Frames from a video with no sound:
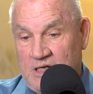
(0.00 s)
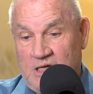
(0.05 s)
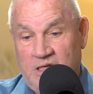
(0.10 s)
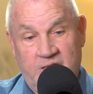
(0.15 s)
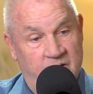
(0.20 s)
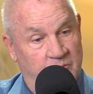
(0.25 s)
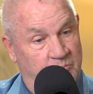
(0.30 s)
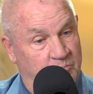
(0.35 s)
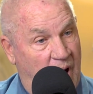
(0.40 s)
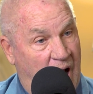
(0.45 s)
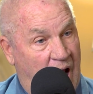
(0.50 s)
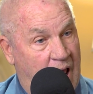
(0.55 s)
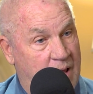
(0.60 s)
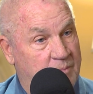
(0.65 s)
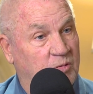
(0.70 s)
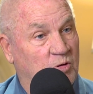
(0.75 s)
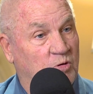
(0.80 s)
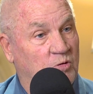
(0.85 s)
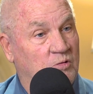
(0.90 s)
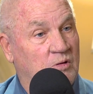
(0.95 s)
uh, the
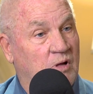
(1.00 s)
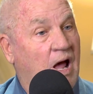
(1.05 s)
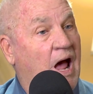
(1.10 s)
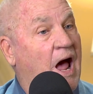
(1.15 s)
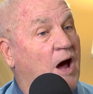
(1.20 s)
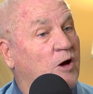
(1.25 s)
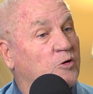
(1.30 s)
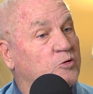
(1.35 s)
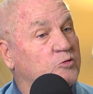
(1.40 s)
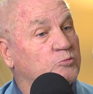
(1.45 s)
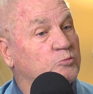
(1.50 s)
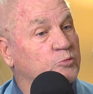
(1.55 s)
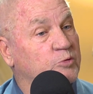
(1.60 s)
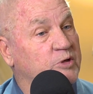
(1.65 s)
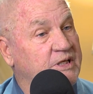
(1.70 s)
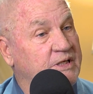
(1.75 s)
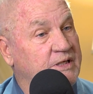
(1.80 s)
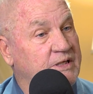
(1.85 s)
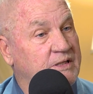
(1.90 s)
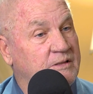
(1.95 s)
Bible, how to
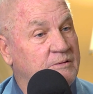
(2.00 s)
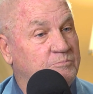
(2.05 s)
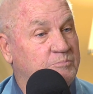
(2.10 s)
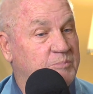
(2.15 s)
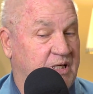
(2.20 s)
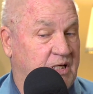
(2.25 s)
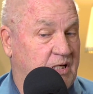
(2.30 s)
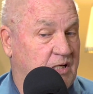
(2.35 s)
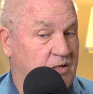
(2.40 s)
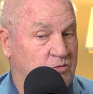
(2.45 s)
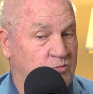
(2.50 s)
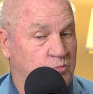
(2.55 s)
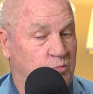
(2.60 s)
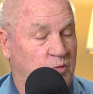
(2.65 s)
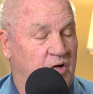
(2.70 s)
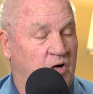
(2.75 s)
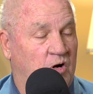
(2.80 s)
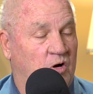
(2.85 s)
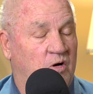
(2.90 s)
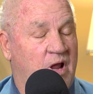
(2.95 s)
read, because
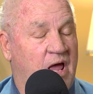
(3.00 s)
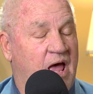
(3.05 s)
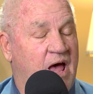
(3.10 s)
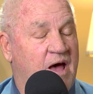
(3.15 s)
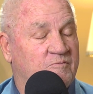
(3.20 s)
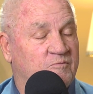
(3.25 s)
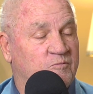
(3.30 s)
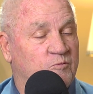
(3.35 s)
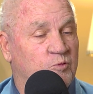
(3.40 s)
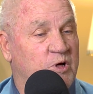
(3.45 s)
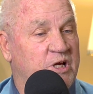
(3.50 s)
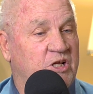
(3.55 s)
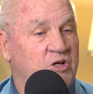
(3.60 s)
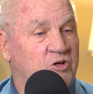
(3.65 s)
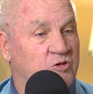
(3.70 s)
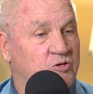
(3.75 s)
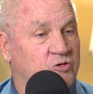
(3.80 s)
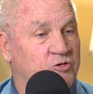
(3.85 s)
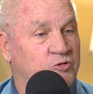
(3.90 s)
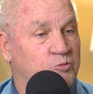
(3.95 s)
we don't have
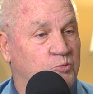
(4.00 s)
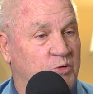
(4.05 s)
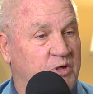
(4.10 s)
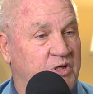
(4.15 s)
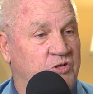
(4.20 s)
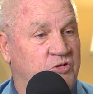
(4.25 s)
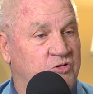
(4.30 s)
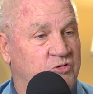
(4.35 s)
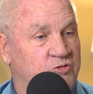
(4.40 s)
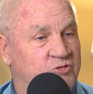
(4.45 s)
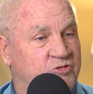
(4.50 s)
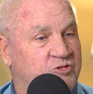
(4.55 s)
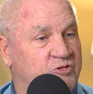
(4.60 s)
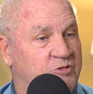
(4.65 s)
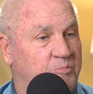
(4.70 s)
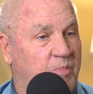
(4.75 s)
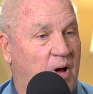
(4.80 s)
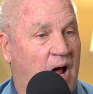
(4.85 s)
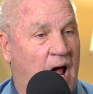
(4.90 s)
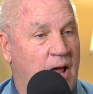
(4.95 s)
readers. We use
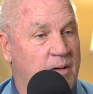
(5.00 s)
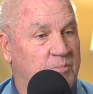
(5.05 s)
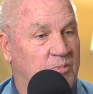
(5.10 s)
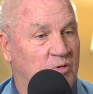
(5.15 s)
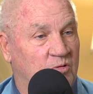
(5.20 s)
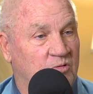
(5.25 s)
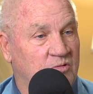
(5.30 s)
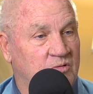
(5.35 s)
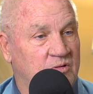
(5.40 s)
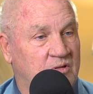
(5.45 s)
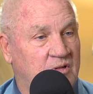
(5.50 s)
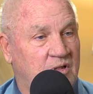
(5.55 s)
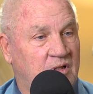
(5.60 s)
the Bible.